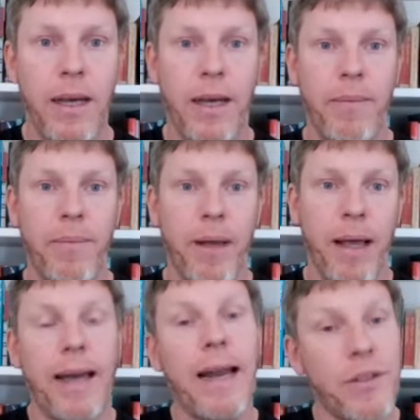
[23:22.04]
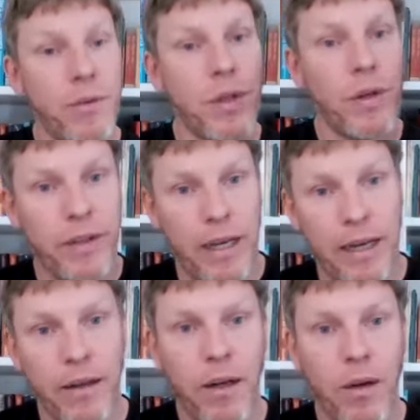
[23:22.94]
And as a result,
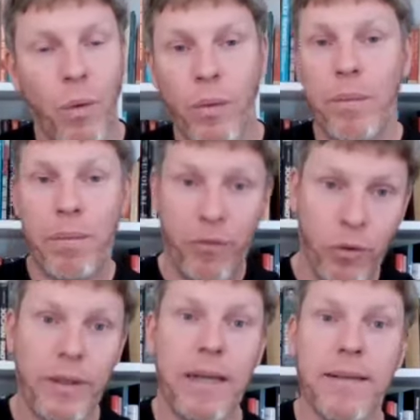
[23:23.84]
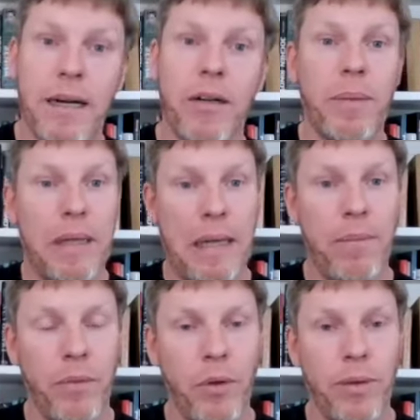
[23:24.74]
then what went before then
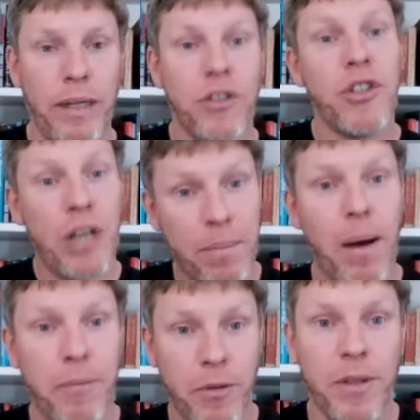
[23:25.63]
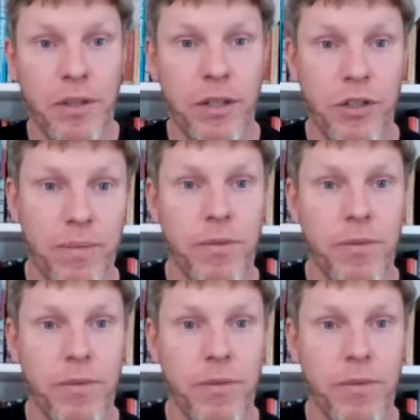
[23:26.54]
became known as shape optimization.